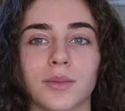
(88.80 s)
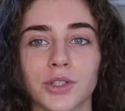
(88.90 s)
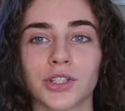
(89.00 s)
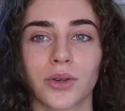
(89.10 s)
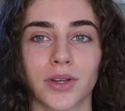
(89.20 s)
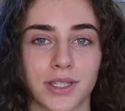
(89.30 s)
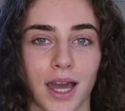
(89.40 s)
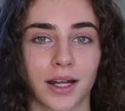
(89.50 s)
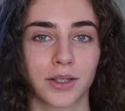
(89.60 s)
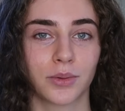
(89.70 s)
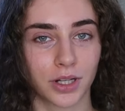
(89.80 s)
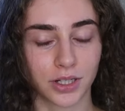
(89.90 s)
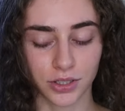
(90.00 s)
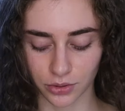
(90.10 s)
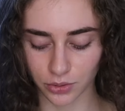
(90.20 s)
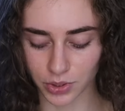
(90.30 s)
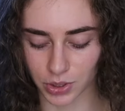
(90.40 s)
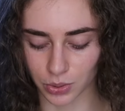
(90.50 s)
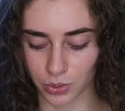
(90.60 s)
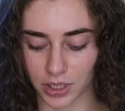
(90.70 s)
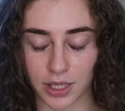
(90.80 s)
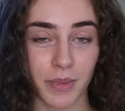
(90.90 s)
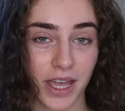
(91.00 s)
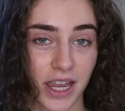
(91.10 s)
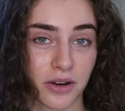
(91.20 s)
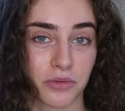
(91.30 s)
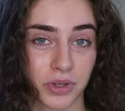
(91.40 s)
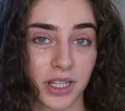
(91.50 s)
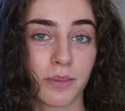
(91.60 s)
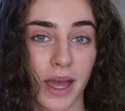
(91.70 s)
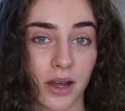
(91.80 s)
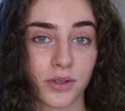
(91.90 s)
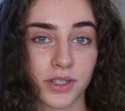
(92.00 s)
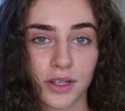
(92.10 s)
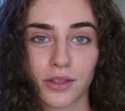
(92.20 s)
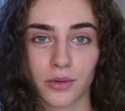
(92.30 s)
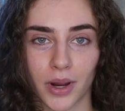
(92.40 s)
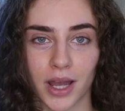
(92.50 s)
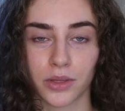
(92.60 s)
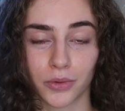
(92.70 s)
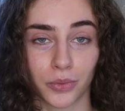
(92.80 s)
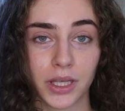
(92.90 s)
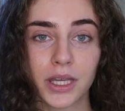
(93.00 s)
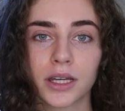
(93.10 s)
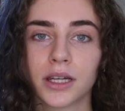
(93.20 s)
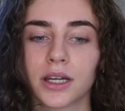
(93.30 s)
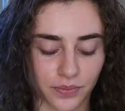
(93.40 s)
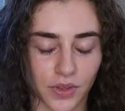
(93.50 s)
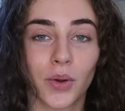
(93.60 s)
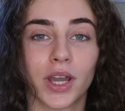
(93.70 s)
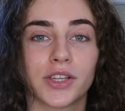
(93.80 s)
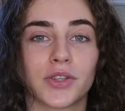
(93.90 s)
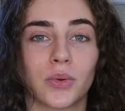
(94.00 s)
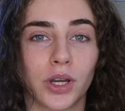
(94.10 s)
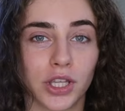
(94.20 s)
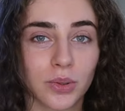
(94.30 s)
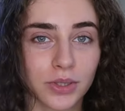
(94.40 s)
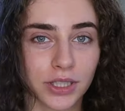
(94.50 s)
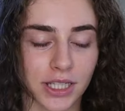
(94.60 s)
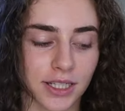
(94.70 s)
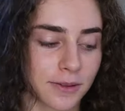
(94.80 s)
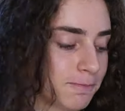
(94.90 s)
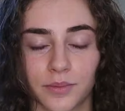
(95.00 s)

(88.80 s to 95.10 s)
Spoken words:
Let me show you exactly what I do to keep my hair really bouncy throughout the week. Okay, so what you will need.